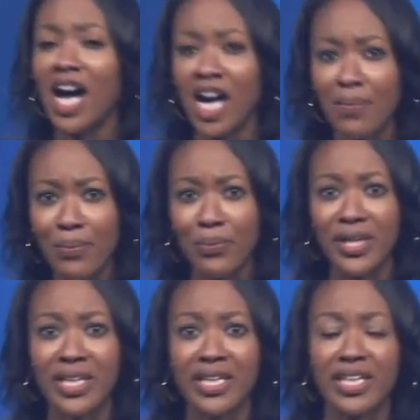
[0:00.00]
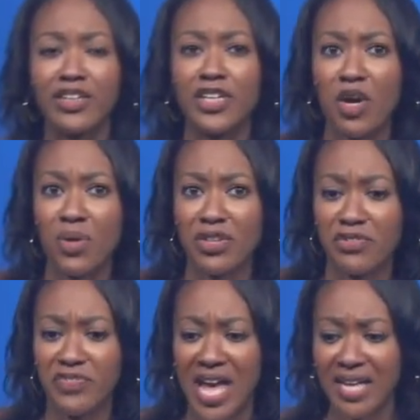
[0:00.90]
upbringing and knowing the
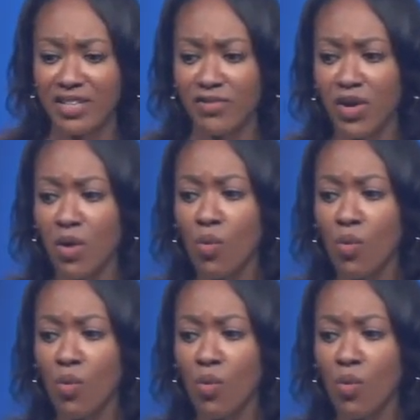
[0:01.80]
fact of